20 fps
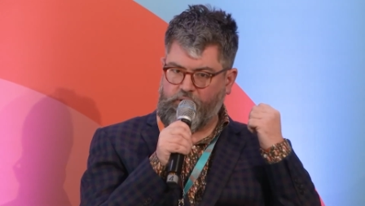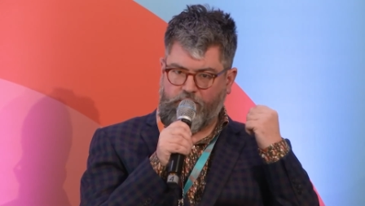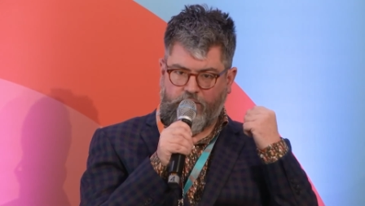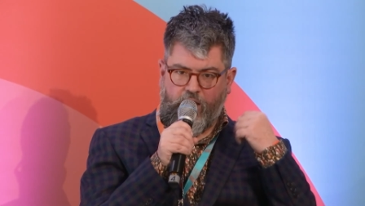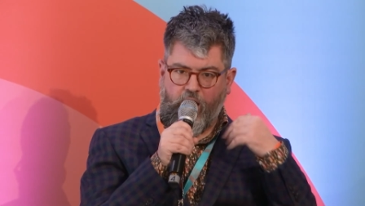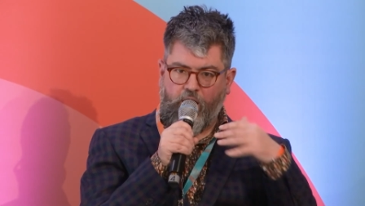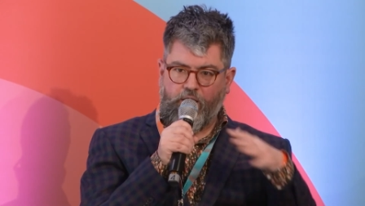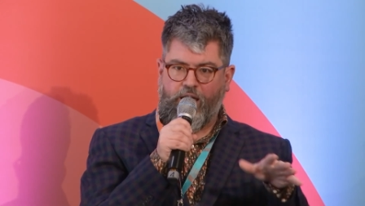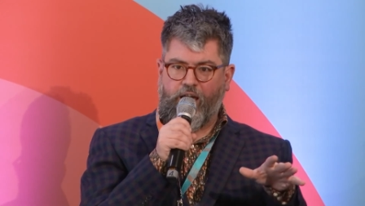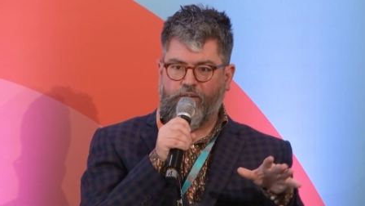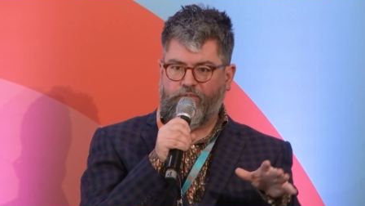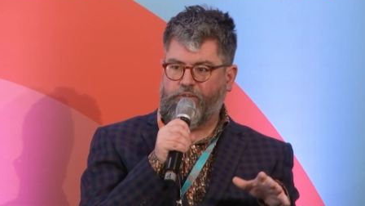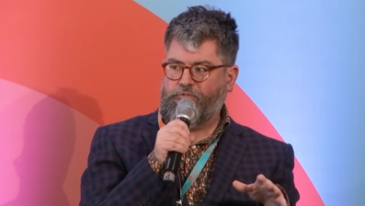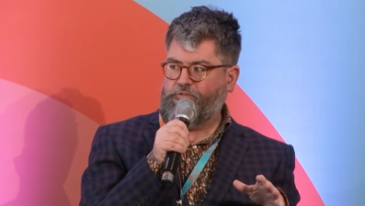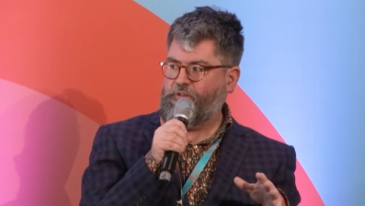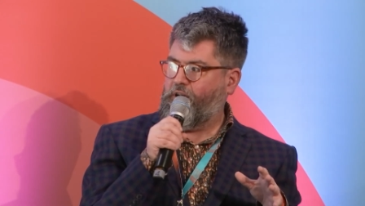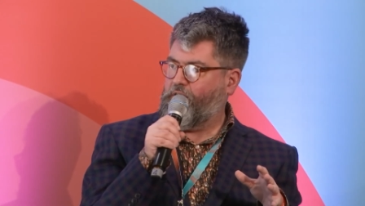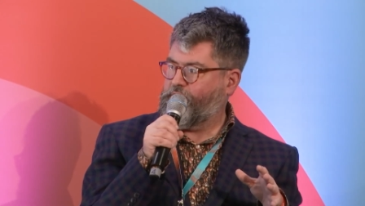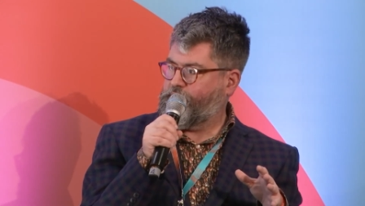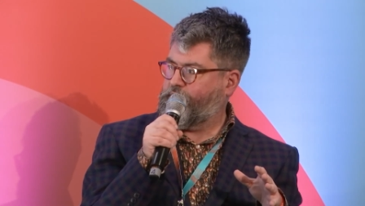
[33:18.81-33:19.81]
can't have it
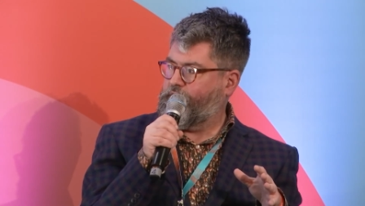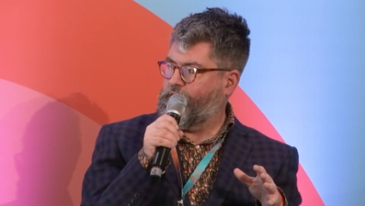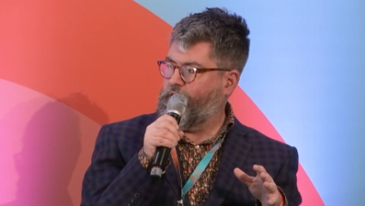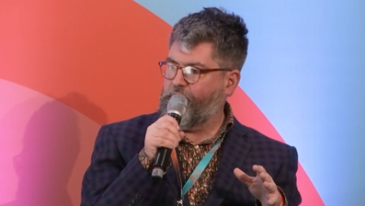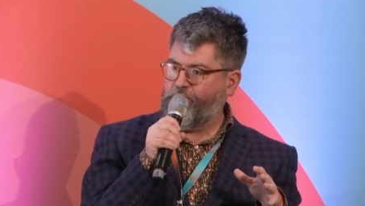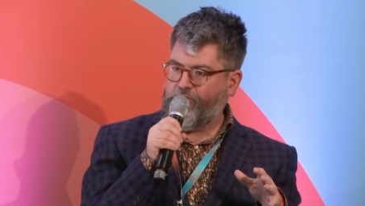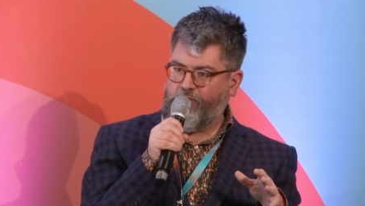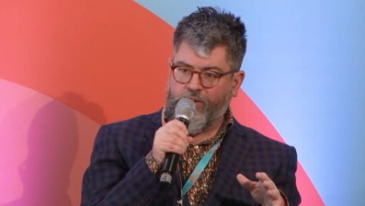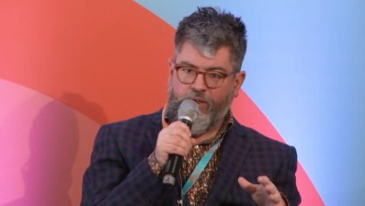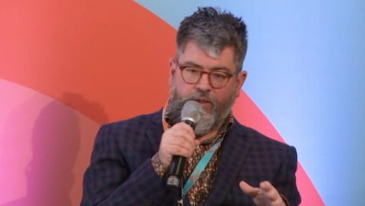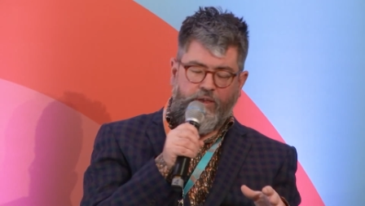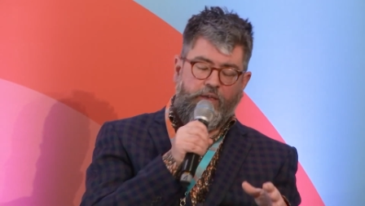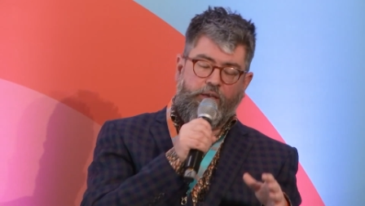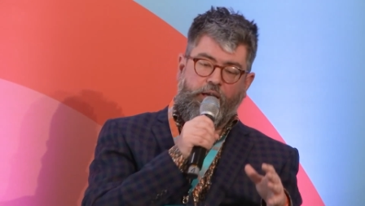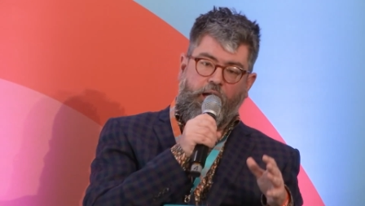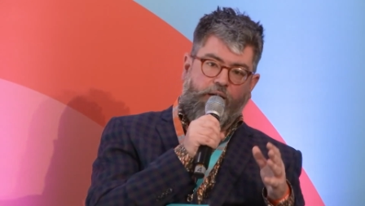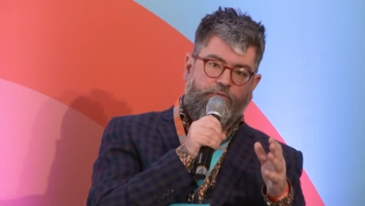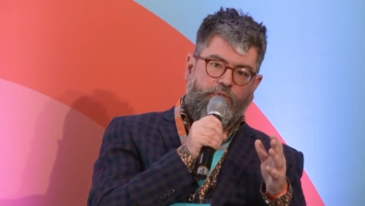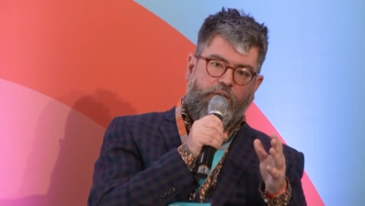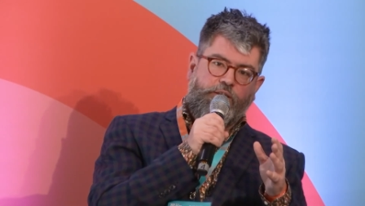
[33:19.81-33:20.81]
fast enough
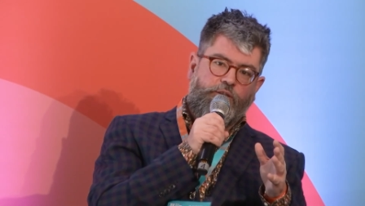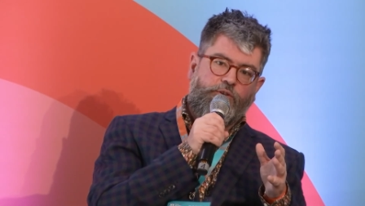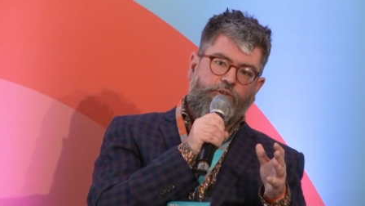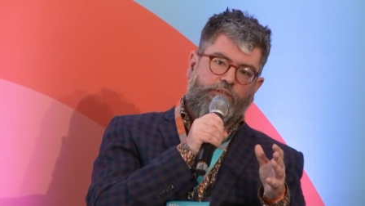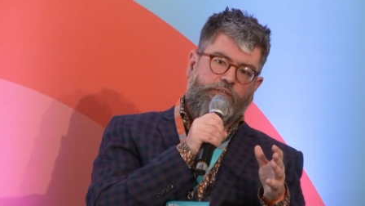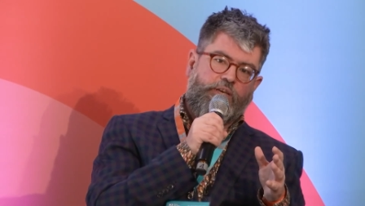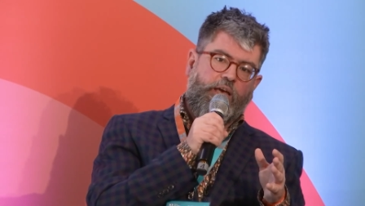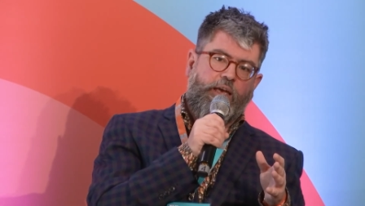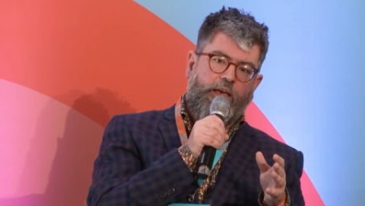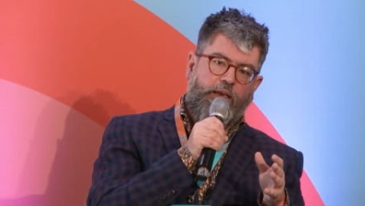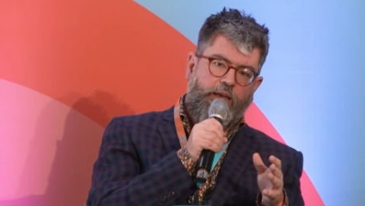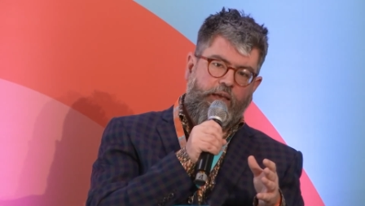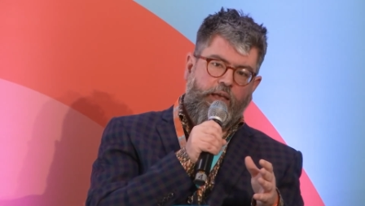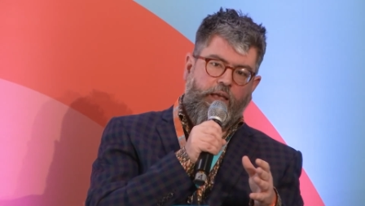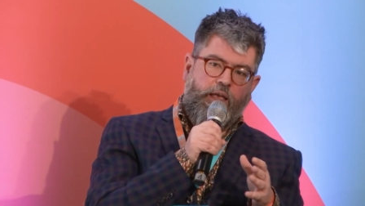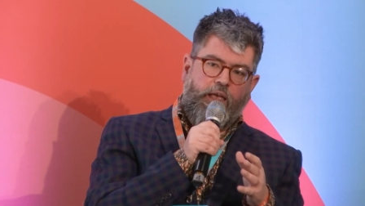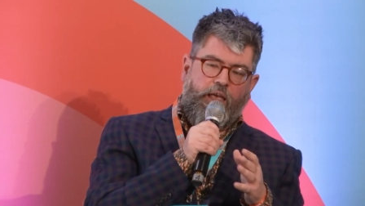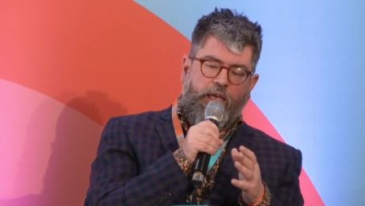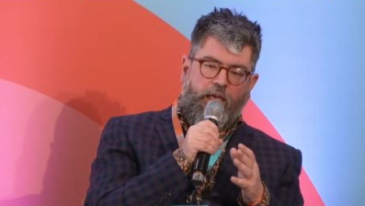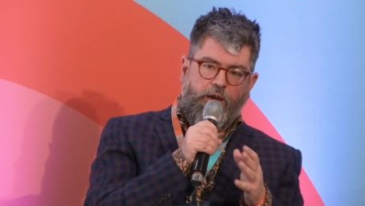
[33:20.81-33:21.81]
and then you say
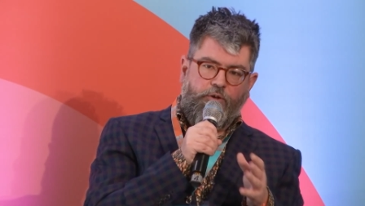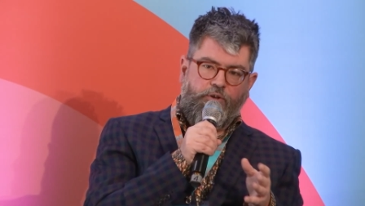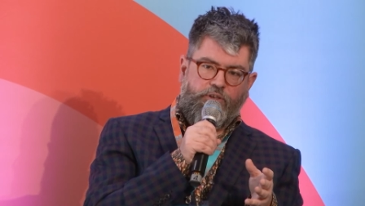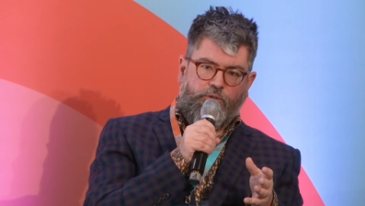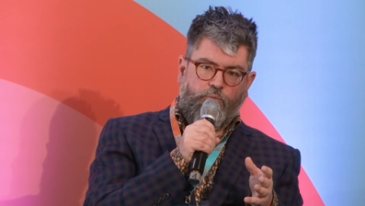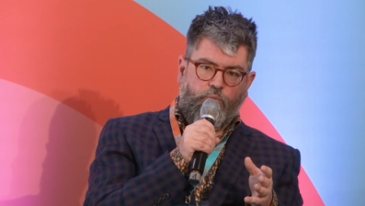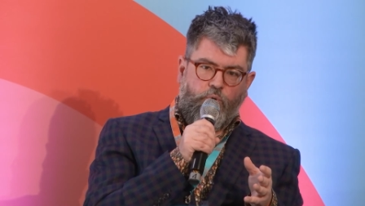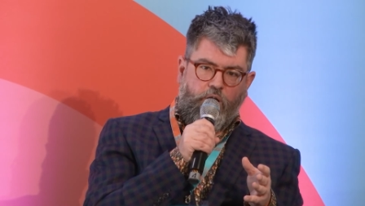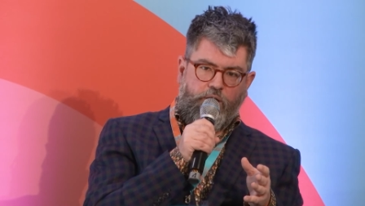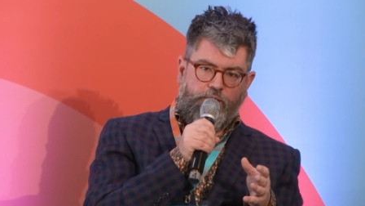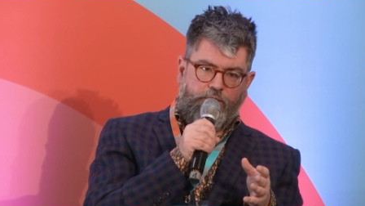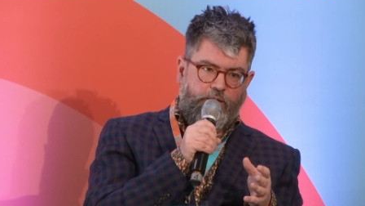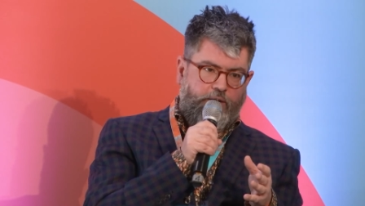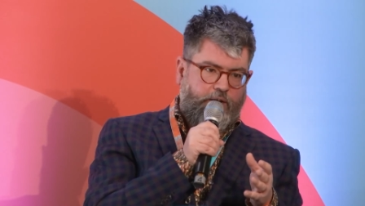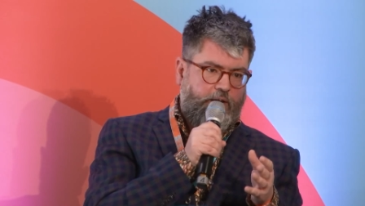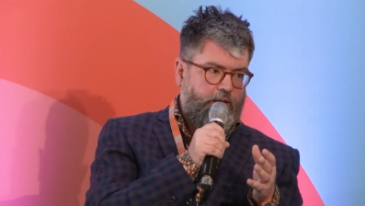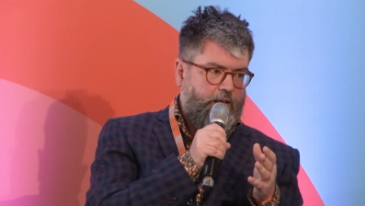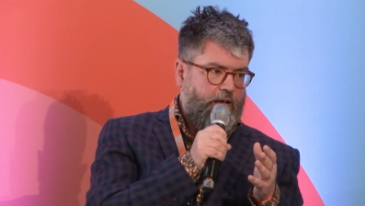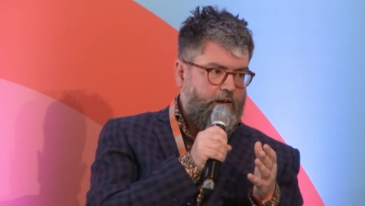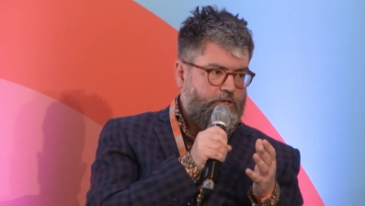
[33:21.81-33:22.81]
here is a wine that
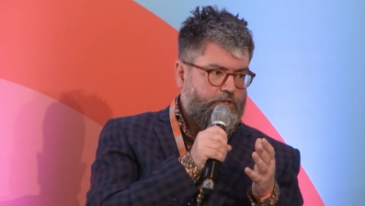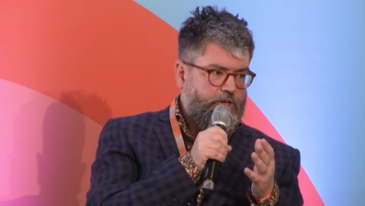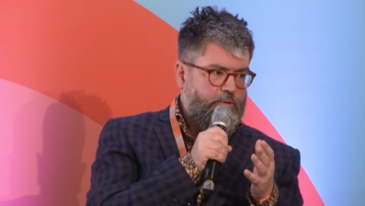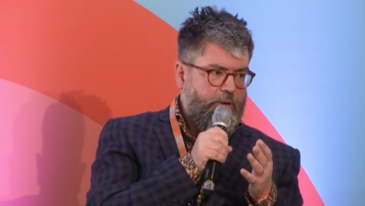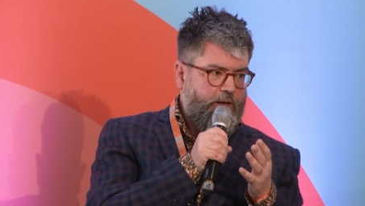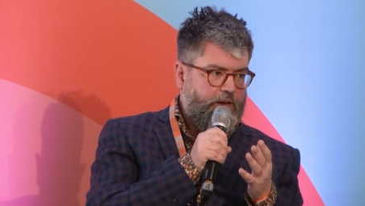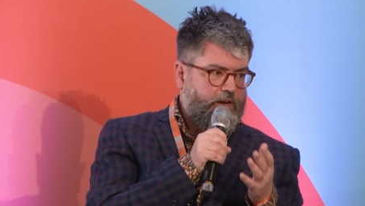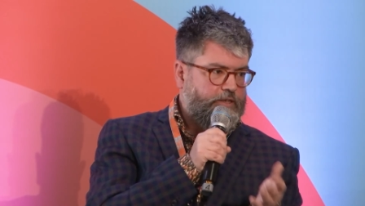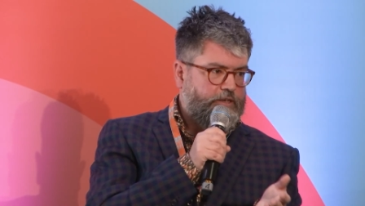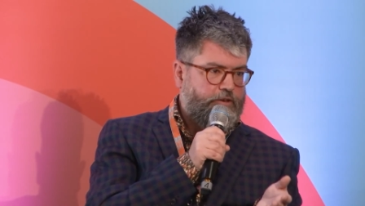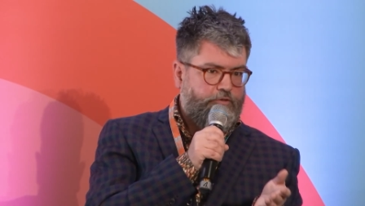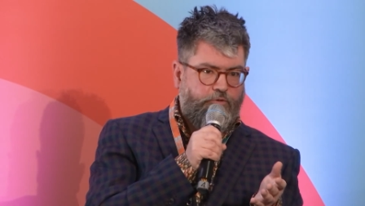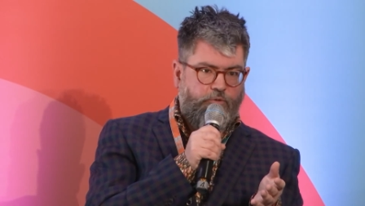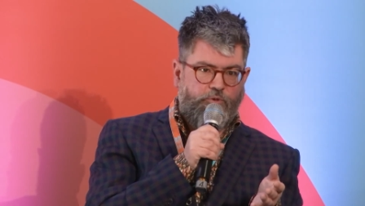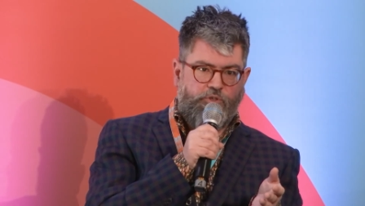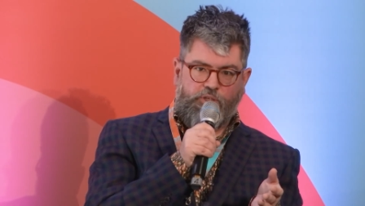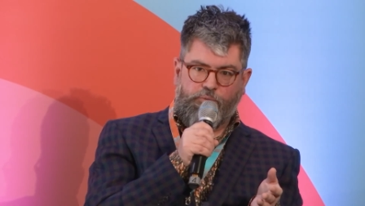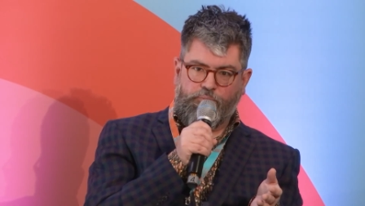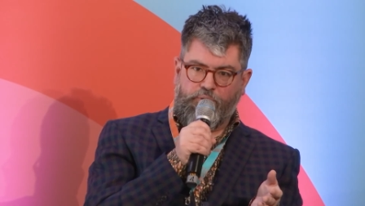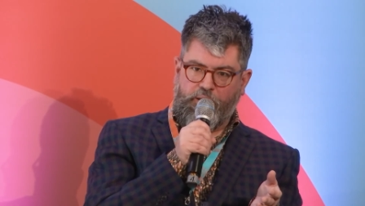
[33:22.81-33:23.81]
can actually make a
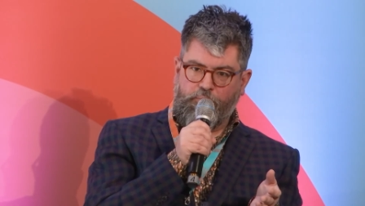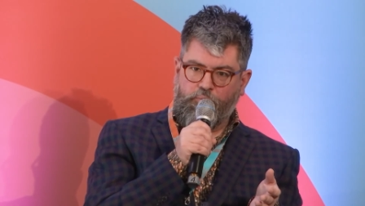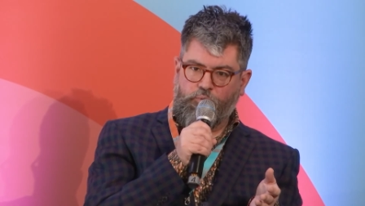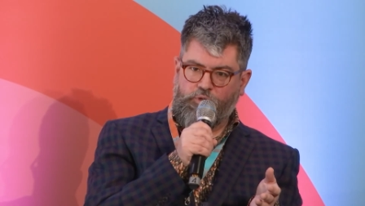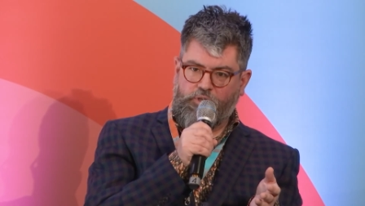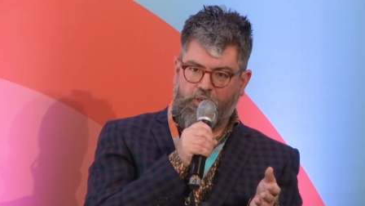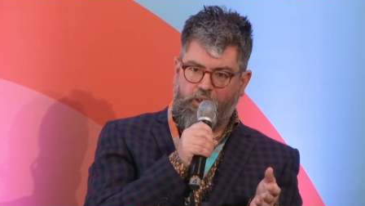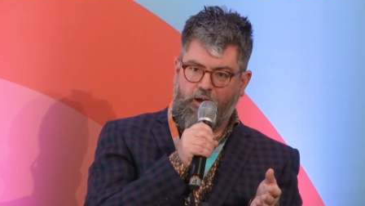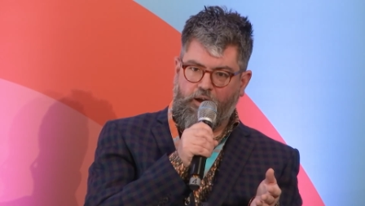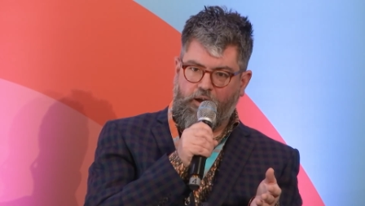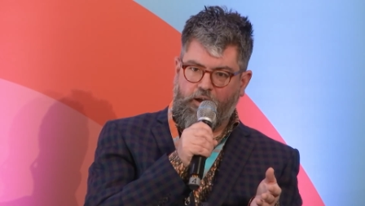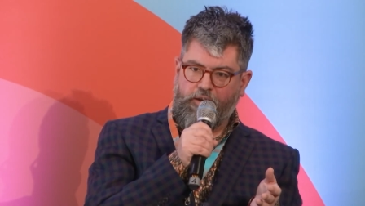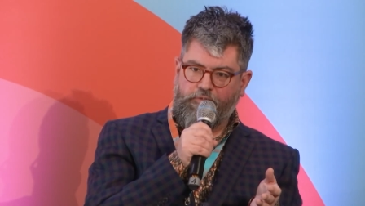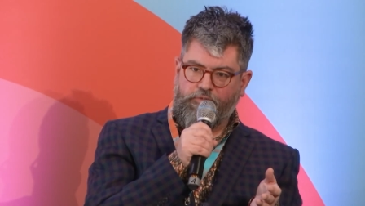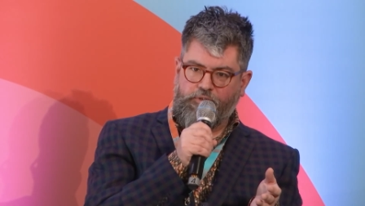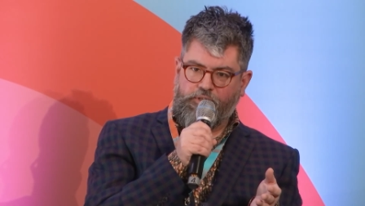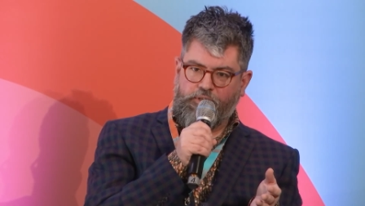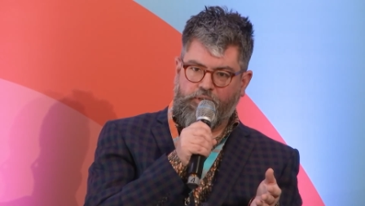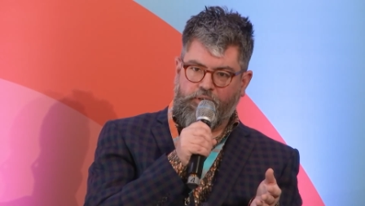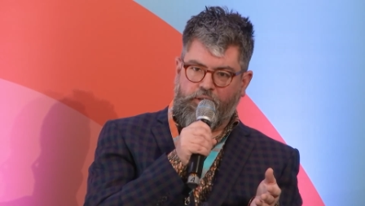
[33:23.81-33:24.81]
difference to people's
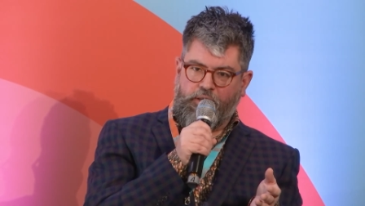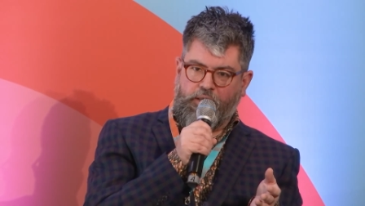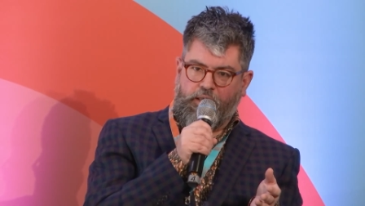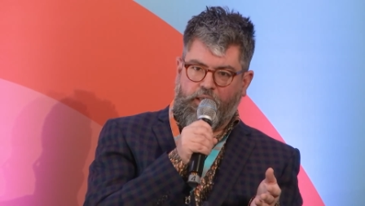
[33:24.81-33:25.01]
lives